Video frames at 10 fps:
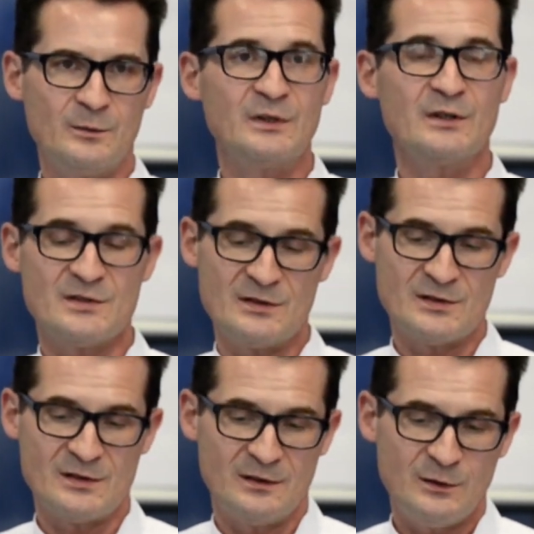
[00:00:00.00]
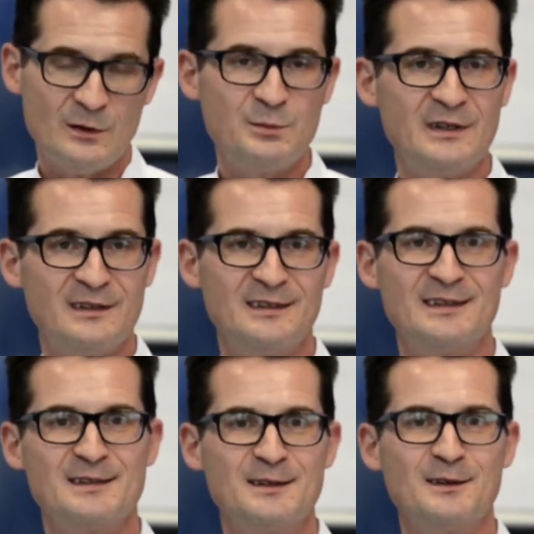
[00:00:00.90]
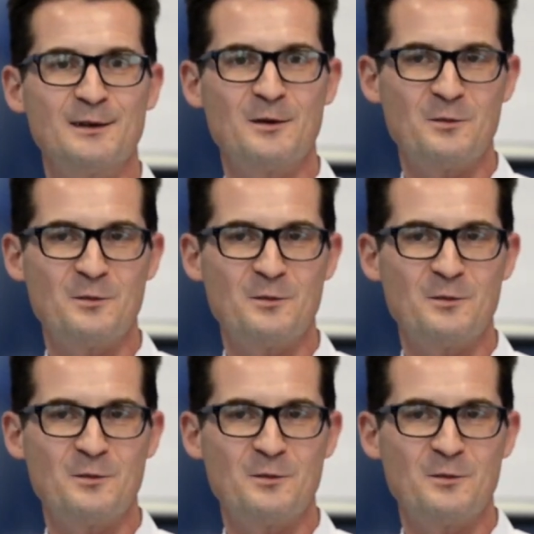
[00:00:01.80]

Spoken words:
because it's European data center